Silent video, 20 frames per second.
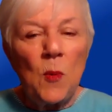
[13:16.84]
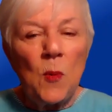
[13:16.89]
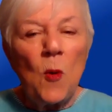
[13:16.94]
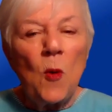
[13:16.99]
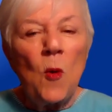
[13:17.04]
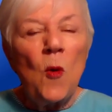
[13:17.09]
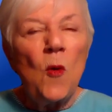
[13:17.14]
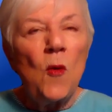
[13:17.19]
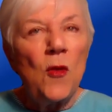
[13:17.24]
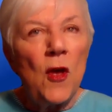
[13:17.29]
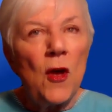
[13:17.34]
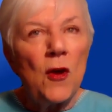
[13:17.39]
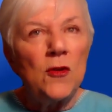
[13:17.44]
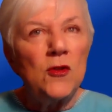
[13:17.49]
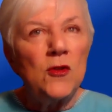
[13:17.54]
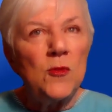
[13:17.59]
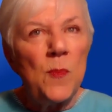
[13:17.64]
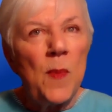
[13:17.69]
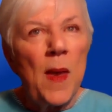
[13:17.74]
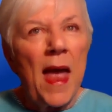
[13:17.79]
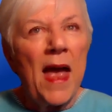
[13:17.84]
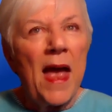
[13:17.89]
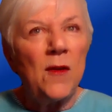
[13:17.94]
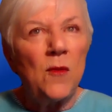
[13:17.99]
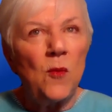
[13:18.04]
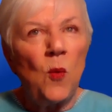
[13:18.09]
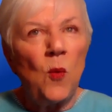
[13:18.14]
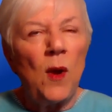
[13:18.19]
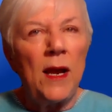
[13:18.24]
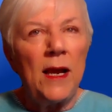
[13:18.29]
pull those
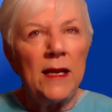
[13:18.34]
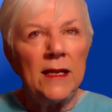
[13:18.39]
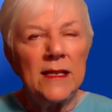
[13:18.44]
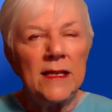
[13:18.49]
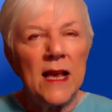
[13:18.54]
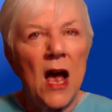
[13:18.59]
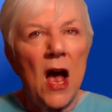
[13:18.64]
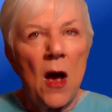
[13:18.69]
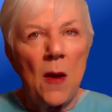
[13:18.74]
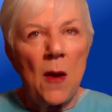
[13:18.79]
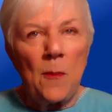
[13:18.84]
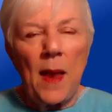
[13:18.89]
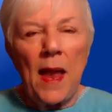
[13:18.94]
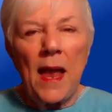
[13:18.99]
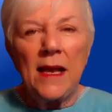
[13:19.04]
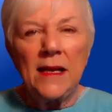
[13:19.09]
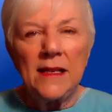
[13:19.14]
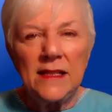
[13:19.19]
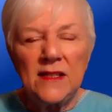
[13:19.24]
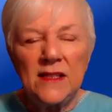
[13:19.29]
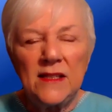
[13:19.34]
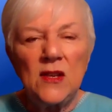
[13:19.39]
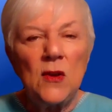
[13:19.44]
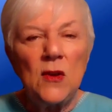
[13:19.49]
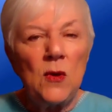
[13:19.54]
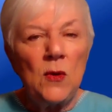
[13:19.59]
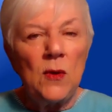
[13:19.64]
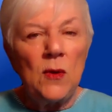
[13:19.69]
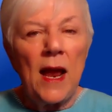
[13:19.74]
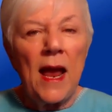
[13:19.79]
bad weeds up as
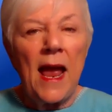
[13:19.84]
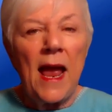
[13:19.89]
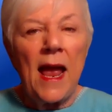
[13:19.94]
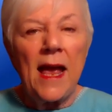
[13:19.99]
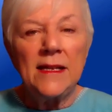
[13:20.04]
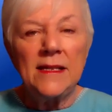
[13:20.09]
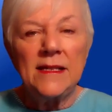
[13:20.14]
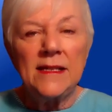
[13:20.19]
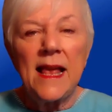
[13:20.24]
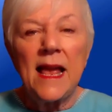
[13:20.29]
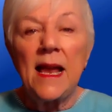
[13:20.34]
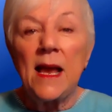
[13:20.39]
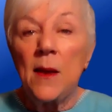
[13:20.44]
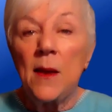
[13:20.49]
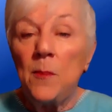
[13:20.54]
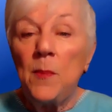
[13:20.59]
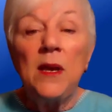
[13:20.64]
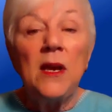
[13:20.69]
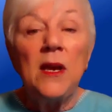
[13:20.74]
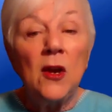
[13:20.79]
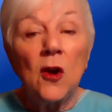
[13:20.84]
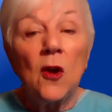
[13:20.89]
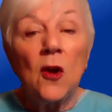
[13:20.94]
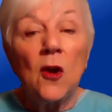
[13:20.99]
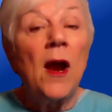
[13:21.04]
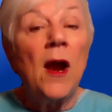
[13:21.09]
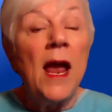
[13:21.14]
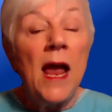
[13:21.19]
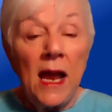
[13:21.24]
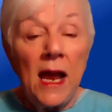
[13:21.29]
soon as they
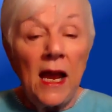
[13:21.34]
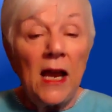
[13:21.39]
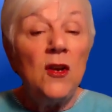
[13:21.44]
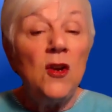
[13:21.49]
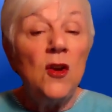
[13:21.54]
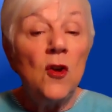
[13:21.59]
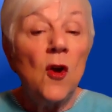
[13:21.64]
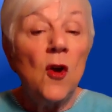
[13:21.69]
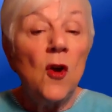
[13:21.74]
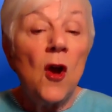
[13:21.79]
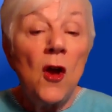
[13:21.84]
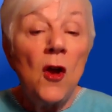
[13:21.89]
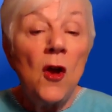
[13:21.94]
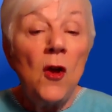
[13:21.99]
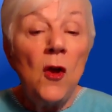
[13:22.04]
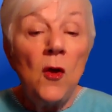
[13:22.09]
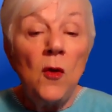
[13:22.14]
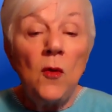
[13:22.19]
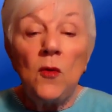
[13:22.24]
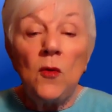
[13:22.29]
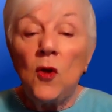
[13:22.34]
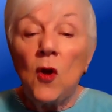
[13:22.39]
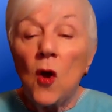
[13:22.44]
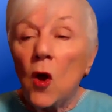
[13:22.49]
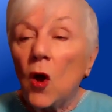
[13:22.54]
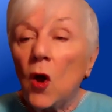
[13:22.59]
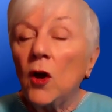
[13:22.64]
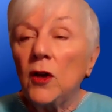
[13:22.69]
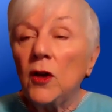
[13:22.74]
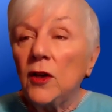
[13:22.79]
appear in your own
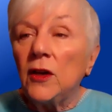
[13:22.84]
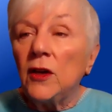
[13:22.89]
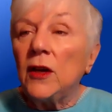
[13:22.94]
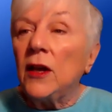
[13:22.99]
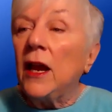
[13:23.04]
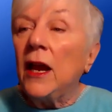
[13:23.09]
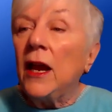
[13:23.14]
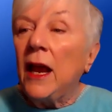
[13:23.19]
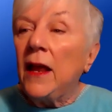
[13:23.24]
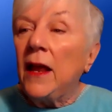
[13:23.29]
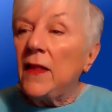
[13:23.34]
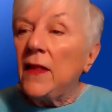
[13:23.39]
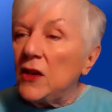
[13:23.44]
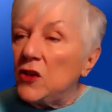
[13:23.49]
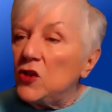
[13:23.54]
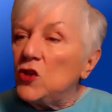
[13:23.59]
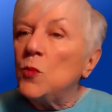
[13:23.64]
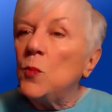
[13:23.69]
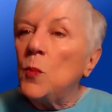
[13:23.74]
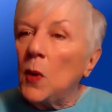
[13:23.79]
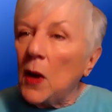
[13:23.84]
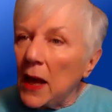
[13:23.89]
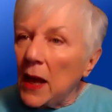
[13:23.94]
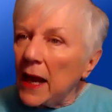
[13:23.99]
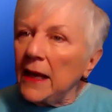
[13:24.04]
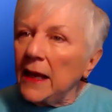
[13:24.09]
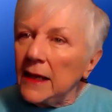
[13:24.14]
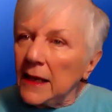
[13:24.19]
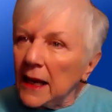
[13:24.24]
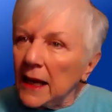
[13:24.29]
garden that you
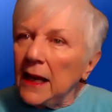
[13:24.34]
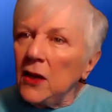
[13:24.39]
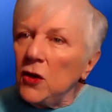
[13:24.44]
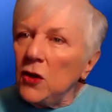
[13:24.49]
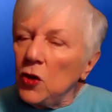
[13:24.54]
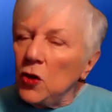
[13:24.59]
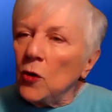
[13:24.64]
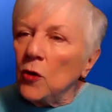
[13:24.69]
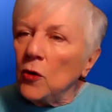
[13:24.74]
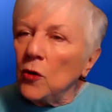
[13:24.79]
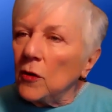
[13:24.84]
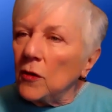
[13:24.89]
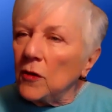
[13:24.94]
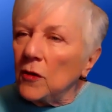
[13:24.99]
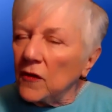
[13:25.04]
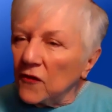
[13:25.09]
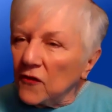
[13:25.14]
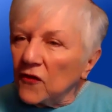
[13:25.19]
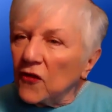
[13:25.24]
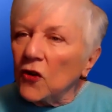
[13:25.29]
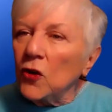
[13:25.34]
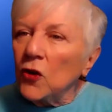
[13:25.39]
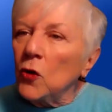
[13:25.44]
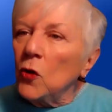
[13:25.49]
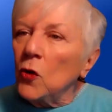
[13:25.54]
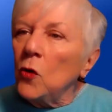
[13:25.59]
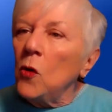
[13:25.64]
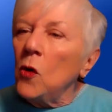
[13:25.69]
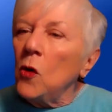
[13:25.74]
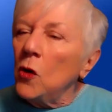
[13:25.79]
plant in your the
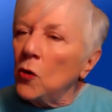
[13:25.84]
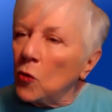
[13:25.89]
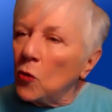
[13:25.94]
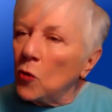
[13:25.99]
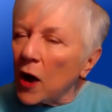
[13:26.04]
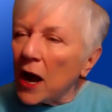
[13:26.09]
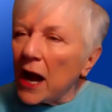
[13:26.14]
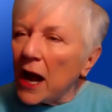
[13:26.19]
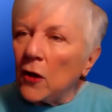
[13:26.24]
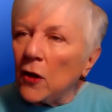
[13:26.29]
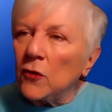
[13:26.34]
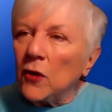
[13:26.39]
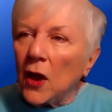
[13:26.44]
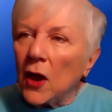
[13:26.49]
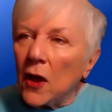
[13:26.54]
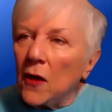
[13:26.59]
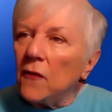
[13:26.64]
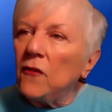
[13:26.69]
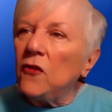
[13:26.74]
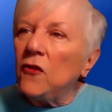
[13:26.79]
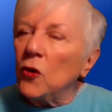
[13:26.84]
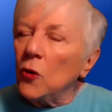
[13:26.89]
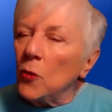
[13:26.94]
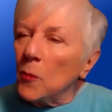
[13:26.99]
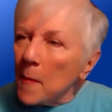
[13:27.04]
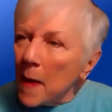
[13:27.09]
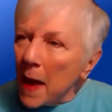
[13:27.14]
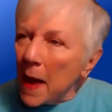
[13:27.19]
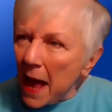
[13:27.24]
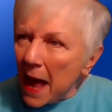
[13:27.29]
fertile ground of your
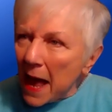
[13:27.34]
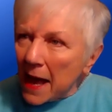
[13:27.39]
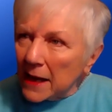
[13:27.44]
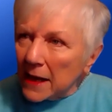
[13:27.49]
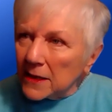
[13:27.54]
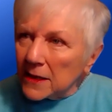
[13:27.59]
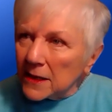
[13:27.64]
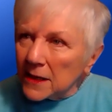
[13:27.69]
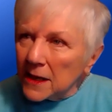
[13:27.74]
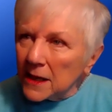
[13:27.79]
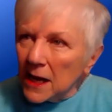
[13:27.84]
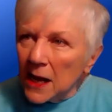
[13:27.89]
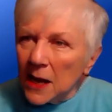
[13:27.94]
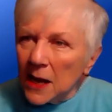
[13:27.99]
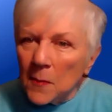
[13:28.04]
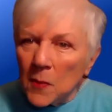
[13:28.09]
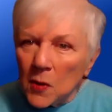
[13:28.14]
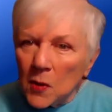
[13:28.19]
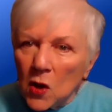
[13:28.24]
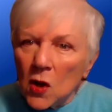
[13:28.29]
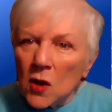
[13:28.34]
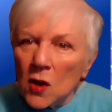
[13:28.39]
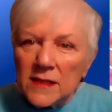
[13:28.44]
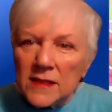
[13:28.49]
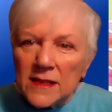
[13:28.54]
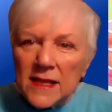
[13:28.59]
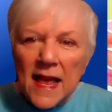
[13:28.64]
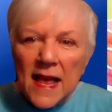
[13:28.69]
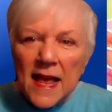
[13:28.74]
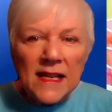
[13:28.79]
mind,
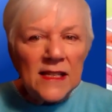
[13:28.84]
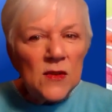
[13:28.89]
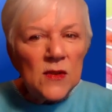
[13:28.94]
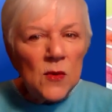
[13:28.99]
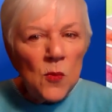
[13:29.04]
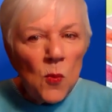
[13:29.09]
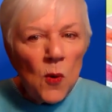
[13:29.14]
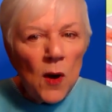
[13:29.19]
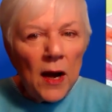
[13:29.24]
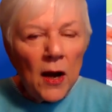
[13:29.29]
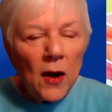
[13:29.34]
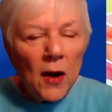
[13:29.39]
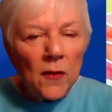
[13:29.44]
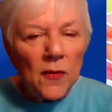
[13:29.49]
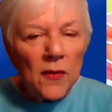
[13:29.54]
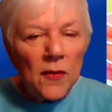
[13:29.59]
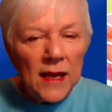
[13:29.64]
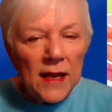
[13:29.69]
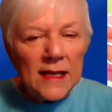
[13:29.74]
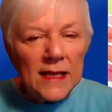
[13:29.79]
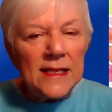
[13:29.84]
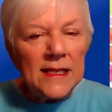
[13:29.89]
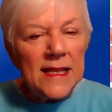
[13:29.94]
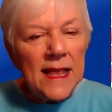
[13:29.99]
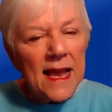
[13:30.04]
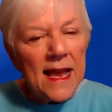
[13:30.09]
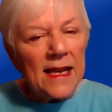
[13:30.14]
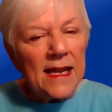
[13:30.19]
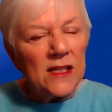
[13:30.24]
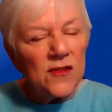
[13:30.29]
because that's where these
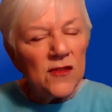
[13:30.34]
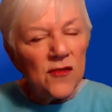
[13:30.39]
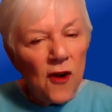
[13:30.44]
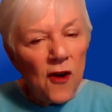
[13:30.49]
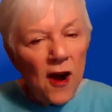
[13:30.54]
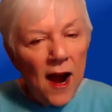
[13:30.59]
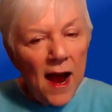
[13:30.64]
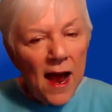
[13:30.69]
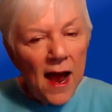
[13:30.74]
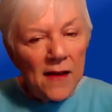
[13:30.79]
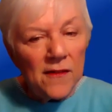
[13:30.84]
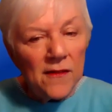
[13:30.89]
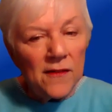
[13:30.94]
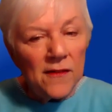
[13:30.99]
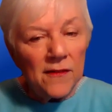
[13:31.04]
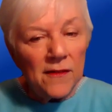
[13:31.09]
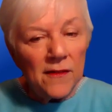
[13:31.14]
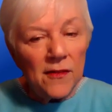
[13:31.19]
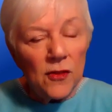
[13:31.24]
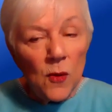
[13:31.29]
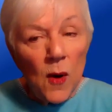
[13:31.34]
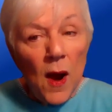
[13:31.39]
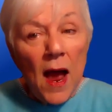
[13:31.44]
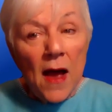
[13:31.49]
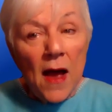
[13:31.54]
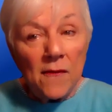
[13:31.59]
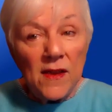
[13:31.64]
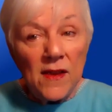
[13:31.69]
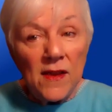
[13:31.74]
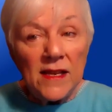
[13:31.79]
things
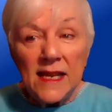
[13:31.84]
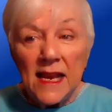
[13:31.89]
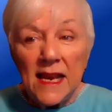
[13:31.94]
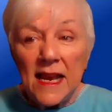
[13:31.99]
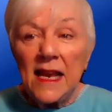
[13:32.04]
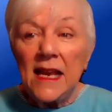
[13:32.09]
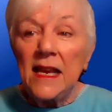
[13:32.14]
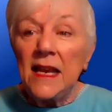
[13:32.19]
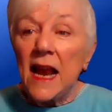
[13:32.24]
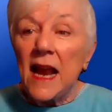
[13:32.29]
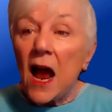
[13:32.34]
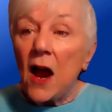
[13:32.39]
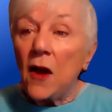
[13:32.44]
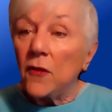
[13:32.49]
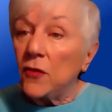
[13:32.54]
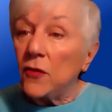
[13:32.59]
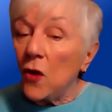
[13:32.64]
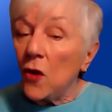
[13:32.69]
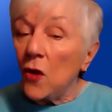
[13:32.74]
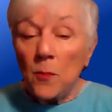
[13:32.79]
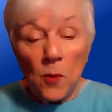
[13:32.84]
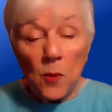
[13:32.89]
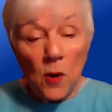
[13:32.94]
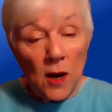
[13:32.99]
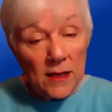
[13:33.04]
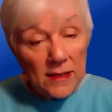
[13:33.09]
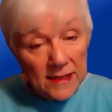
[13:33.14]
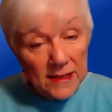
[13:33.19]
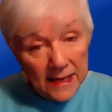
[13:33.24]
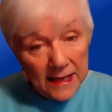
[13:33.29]
thrive is in our thought
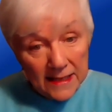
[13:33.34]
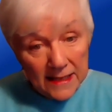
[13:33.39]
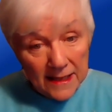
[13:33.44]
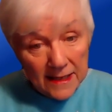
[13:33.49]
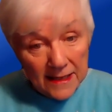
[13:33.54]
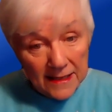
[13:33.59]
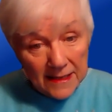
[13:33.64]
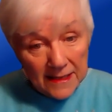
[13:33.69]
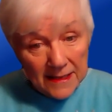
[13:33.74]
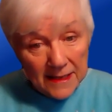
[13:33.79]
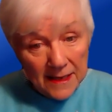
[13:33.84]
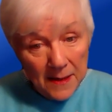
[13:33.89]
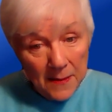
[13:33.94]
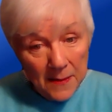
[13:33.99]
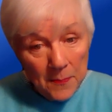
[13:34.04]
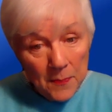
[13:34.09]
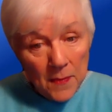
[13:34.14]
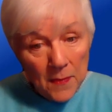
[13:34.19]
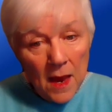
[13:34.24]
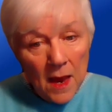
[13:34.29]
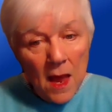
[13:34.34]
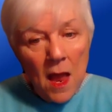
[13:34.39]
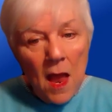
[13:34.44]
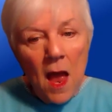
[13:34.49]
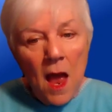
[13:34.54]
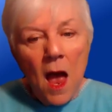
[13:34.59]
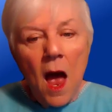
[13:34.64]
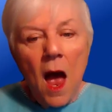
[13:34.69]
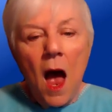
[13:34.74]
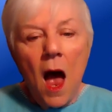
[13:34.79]
processes.
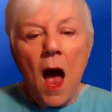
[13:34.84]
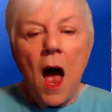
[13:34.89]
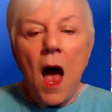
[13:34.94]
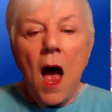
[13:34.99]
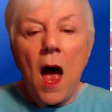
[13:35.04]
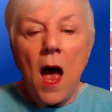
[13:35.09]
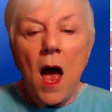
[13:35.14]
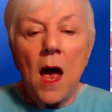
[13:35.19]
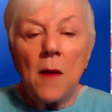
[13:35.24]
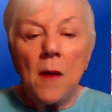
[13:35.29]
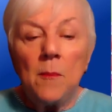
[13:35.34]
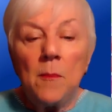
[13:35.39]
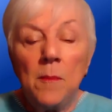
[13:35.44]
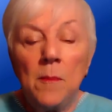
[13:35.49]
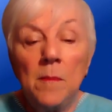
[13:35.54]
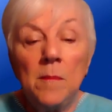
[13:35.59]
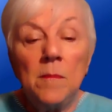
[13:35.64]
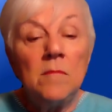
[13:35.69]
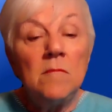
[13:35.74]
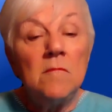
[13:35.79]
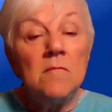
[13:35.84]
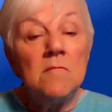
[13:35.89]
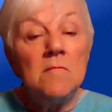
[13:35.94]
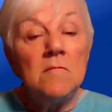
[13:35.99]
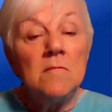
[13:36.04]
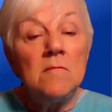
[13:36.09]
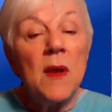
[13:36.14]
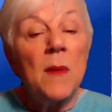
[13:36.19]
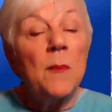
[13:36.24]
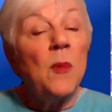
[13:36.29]
Number
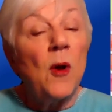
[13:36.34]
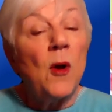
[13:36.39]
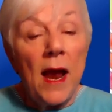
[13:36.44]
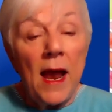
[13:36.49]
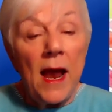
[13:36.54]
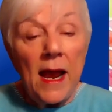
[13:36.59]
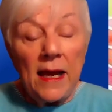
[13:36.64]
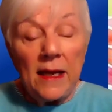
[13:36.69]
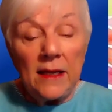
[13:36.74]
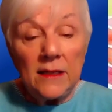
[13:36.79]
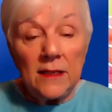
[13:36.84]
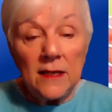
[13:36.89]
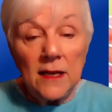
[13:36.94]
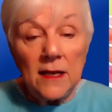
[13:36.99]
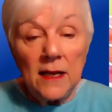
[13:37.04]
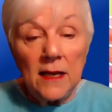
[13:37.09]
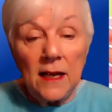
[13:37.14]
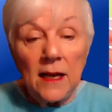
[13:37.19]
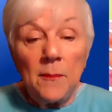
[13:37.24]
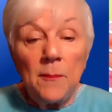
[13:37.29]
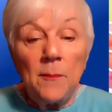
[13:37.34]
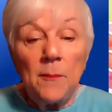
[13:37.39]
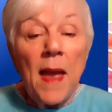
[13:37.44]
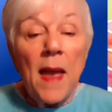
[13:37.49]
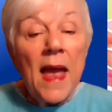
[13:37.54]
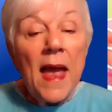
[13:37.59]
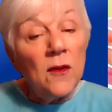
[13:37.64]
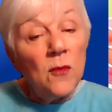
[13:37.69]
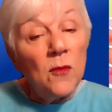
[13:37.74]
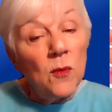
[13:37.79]
eight,
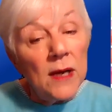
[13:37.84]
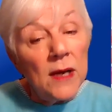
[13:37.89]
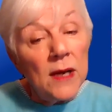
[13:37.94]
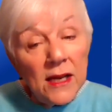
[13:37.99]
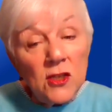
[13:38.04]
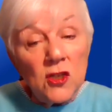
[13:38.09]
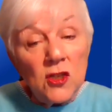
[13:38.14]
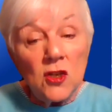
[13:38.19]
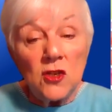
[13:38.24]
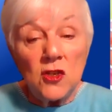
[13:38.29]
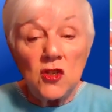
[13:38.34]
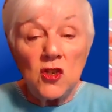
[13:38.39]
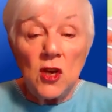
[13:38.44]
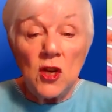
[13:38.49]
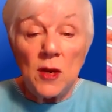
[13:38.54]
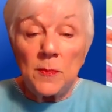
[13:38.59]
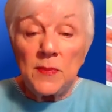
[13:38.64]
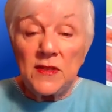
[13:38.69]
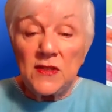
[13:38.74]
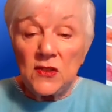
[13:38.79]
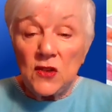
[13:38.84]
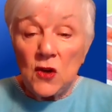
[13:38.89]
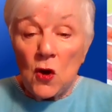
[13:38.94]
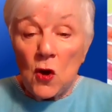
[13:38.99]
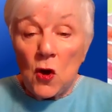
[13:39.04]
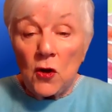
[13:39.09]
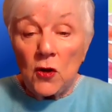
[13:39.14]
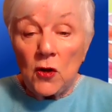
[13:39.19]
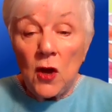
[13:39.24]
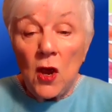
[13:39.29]
bad relationships
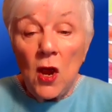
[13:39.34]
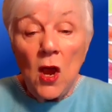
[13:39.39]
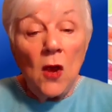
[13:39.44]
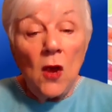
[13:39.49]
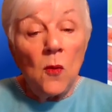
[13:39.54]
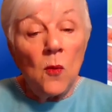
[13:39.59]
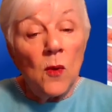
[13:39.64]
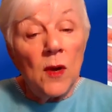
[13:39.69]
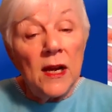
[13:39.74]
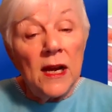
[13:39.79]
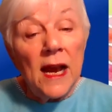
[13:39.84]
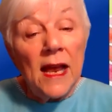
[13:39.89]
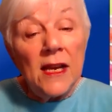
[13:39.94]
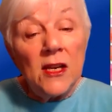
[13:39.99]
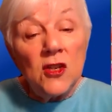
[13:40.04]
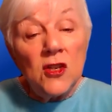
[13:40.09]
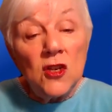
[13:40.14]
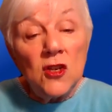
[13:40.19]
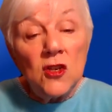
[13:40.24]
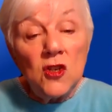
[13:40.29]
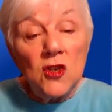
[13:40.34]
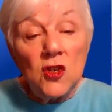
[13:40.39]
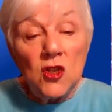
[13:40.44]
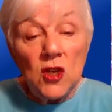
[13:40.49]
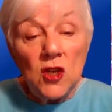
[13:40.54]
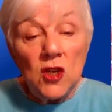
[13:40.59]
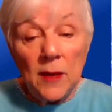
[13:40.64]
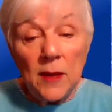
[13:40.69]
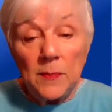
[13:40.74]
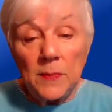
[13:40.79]
start.
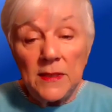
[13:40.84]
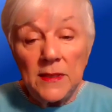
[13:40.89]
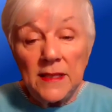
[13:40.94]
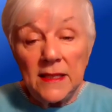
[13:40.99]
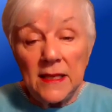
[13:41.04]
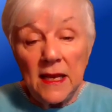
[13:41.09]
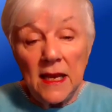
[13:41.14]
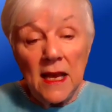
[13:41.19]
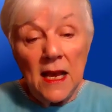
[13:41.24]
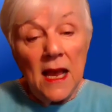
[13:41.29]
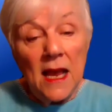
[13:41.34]
Relationships